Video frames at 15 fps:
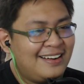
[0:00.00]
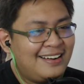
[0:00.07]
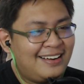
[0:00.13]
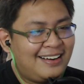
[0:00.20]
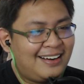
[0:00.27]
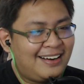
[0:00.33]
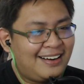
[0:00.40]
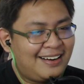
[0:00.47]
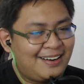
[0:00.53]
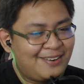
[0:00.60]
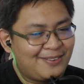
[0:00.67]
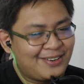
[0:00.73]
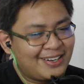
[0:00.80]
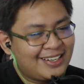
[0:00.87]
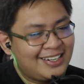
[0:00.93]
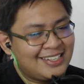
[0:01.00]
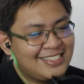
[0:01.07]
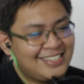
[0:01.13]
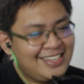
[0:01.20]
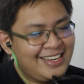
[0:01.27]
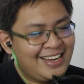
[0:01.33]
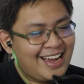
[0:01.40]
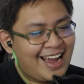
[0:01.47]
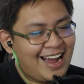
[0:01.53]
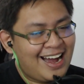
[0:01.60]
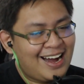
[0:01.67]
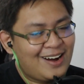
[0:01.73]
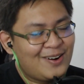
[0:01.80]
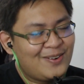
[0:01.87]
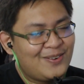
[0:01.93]
We're gonna see
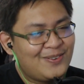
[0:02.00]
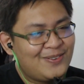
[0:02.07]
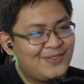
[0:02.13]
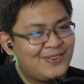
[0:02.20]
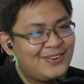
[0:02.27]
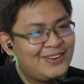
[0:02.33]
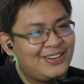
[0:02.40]
how